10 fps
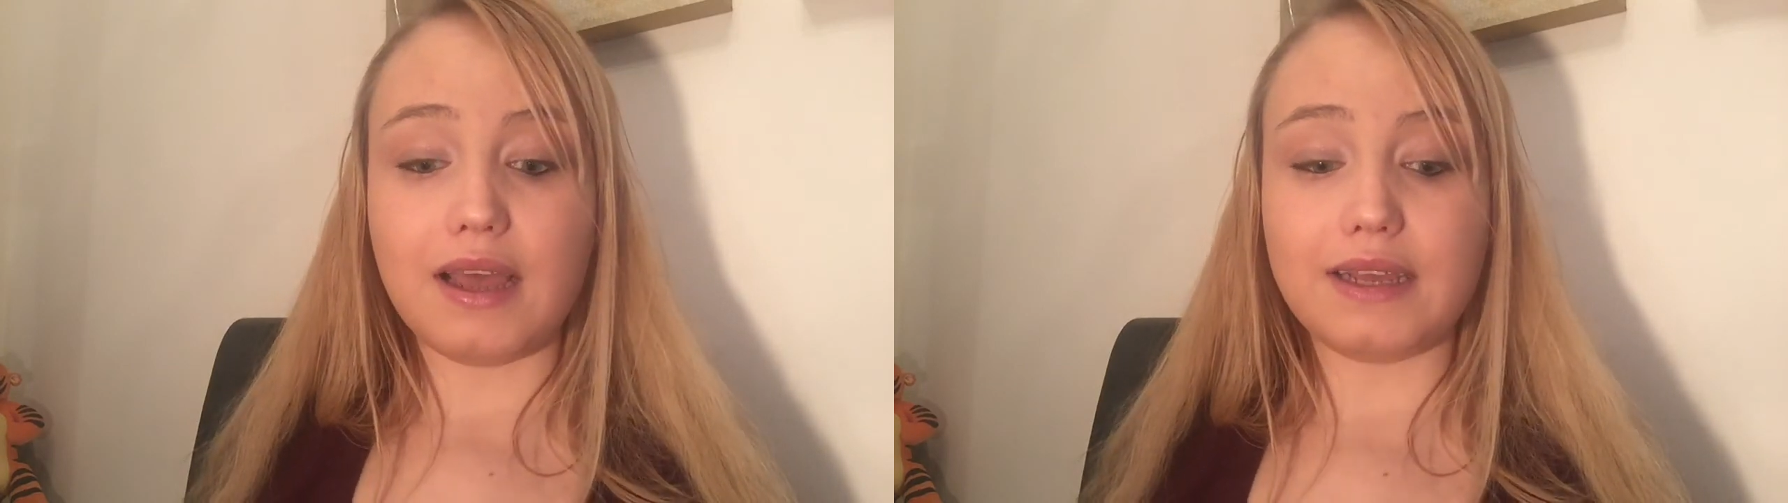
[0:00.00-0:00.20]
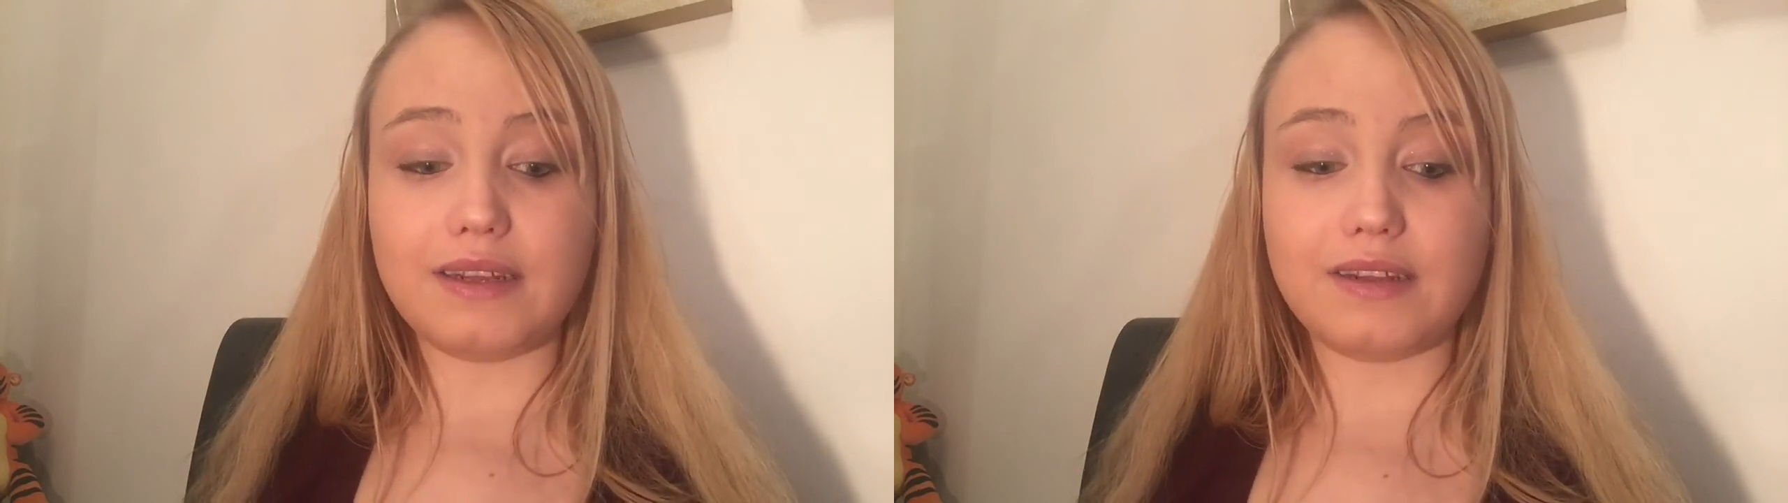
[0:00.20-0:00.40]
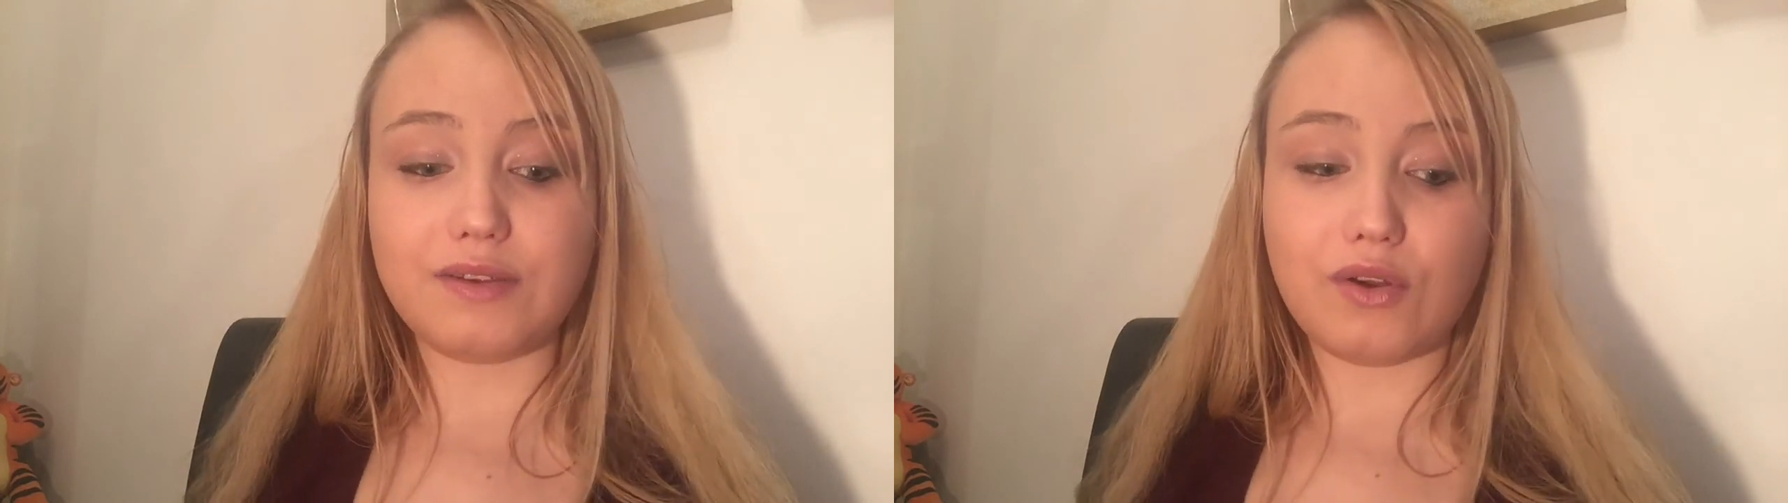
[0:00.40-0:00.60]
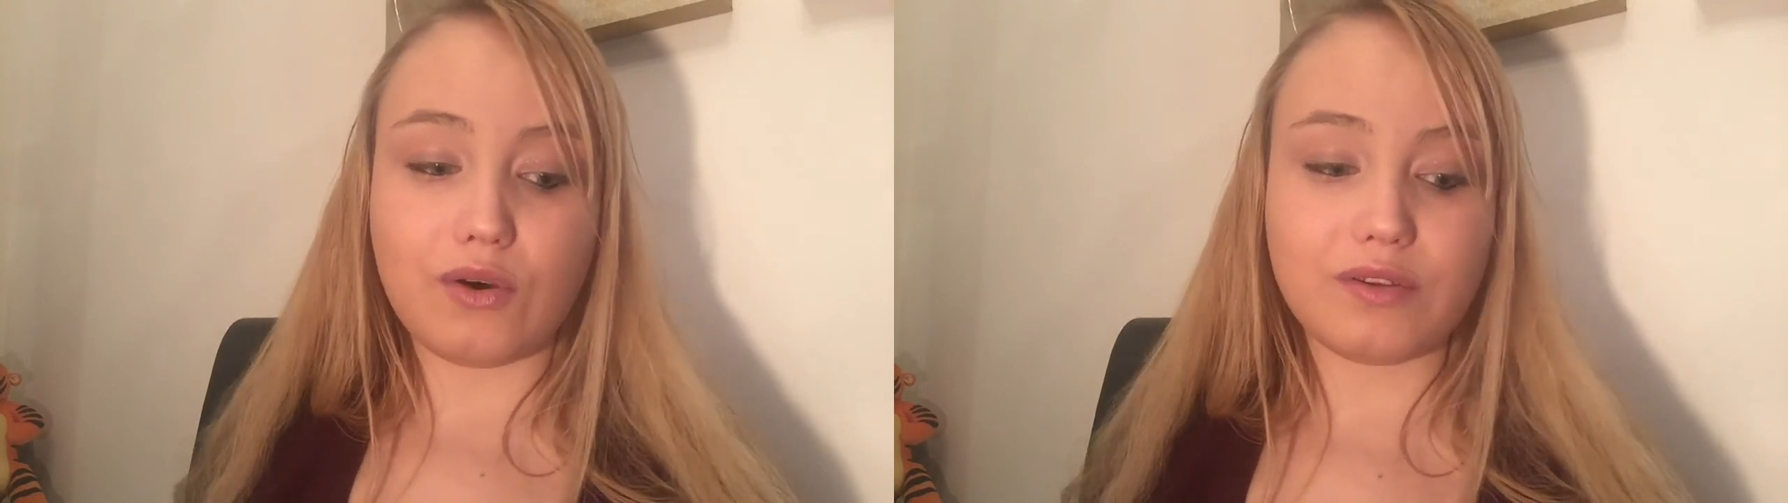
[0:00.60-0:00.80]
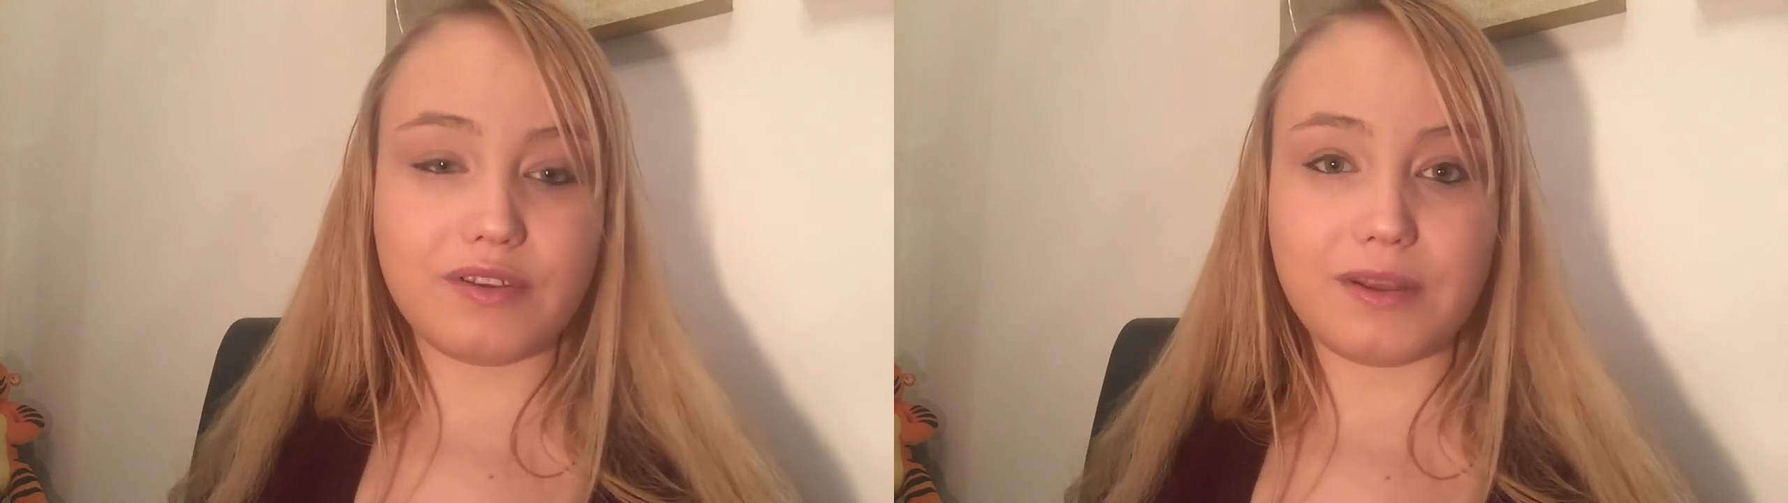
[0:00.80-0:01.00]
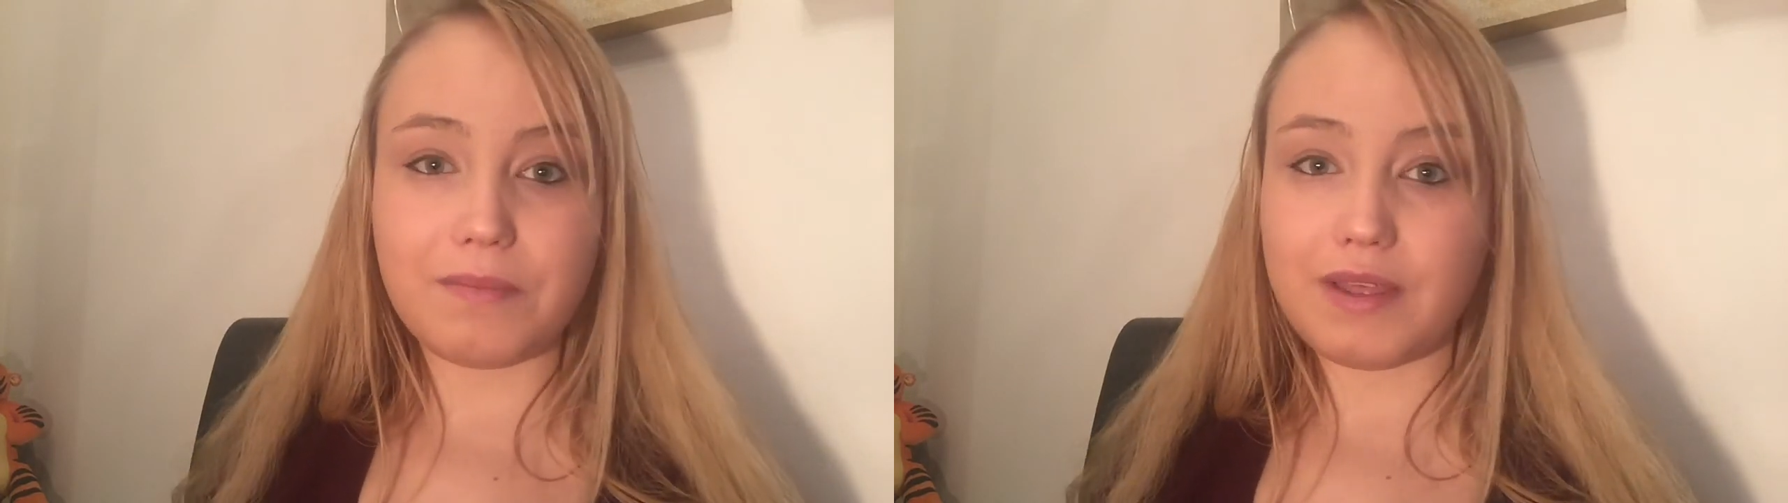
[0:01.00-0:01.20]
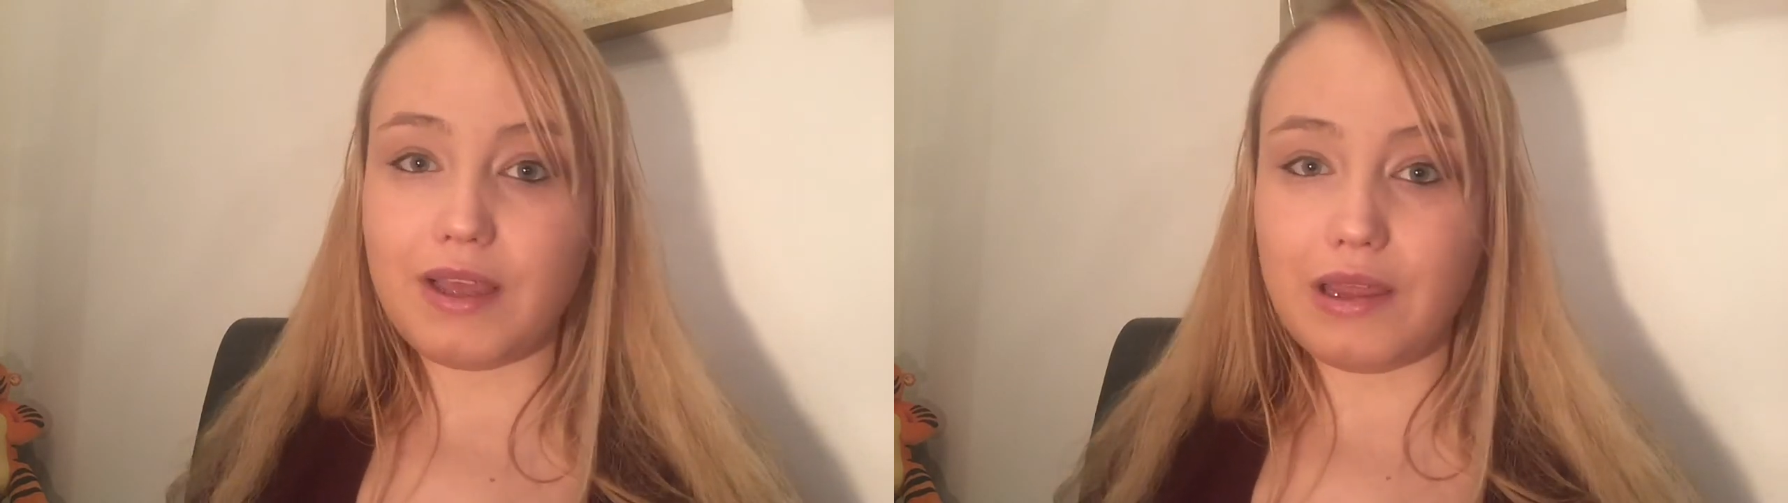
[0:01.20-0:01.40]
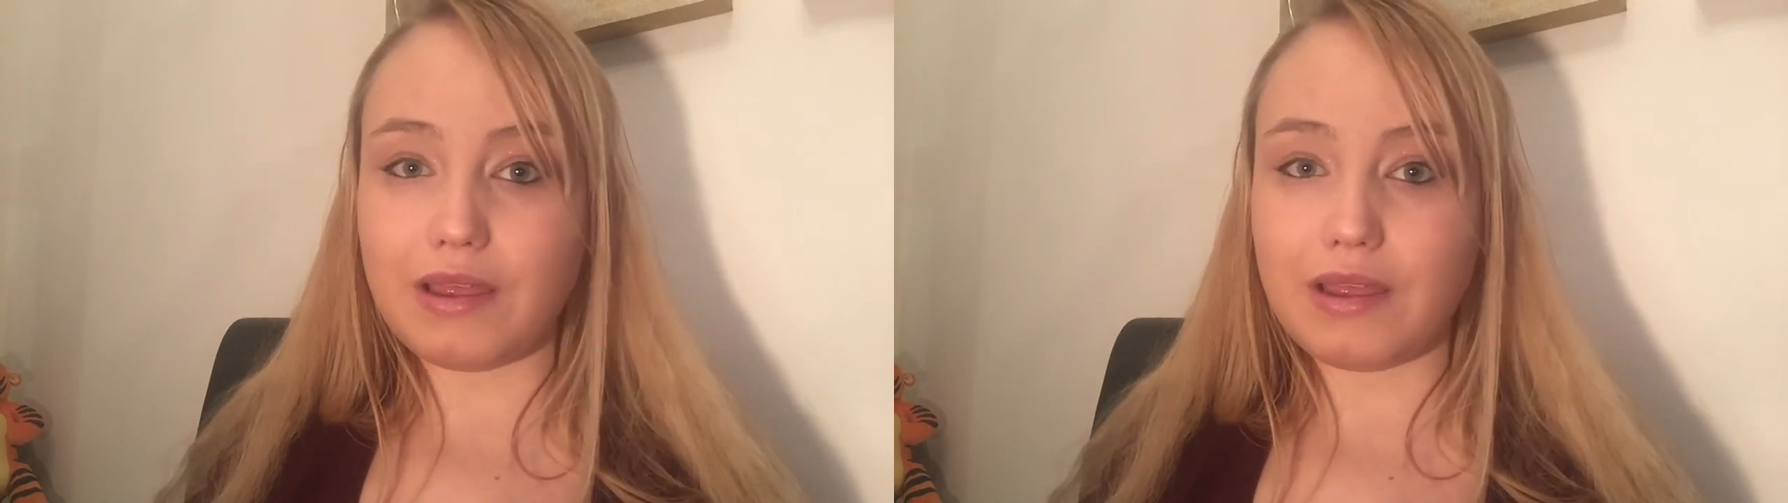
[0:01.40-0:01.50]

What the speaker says: It's not something